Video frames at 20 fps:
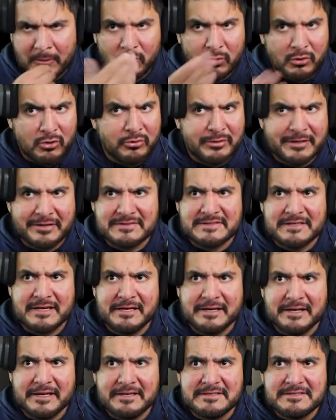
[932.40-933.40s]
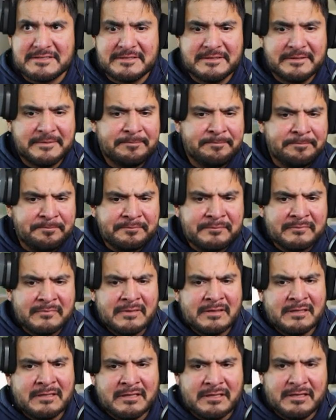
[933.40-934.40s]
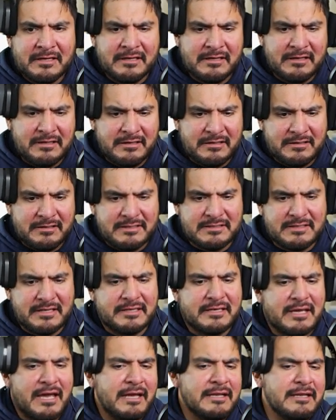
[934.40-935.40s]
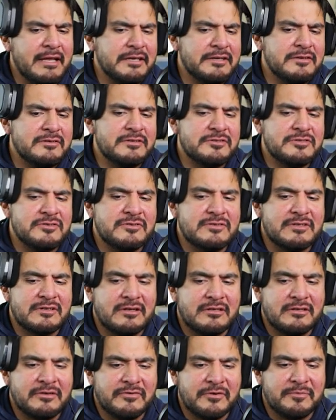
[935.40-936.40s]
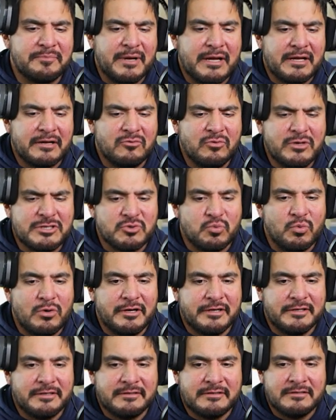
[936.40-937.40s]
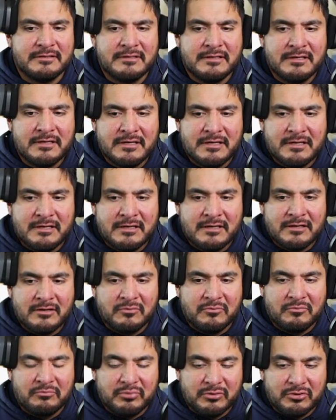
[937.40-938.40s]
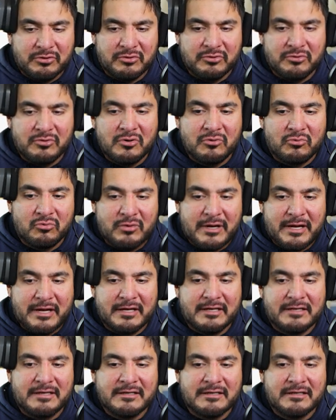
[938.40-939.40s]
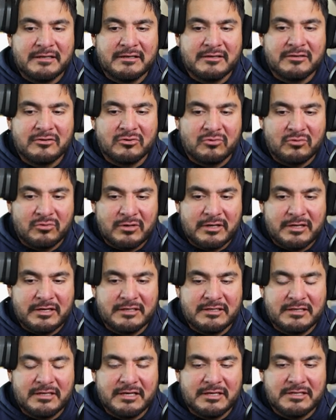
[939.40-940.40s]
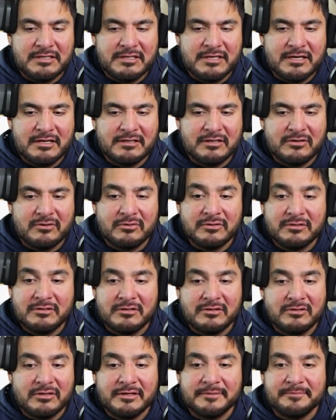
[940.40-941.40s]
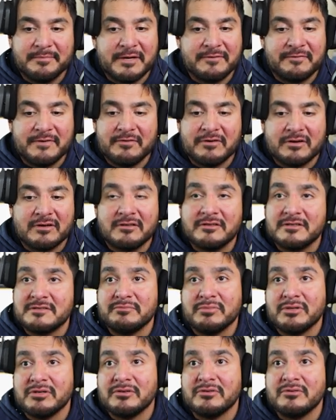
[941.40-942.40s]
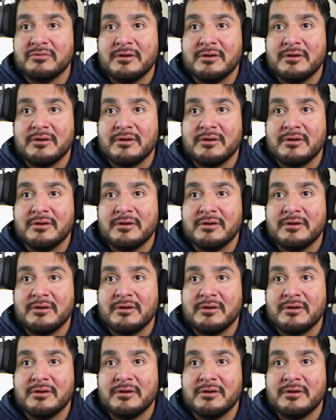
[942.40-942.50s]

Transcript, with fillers: We're going outside, I guess? And he's like, I'd like you to choose a color of your bike. Which one? Blue, red, green, and yellow. You know what? My favorite color is blue.